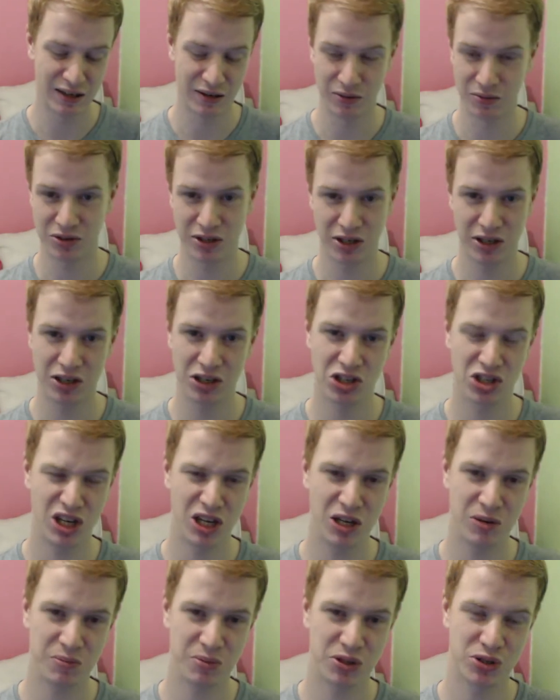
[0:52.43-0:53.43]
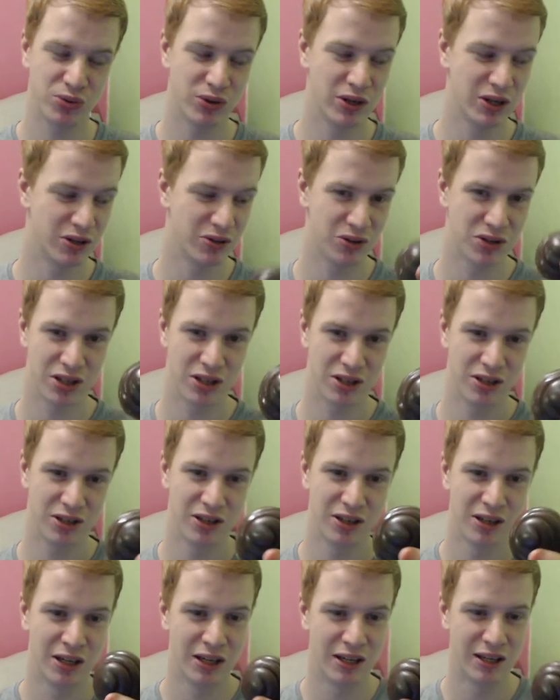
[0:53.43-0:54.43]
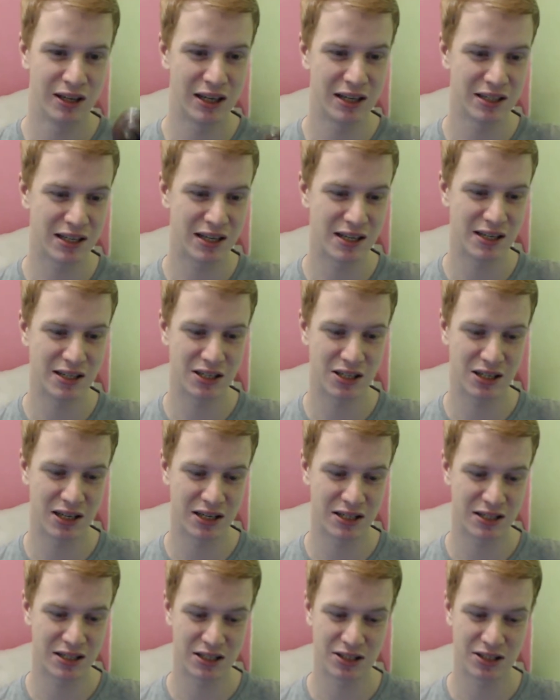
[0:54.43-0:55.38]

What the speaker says: It was only cheap as well, so let's get into this.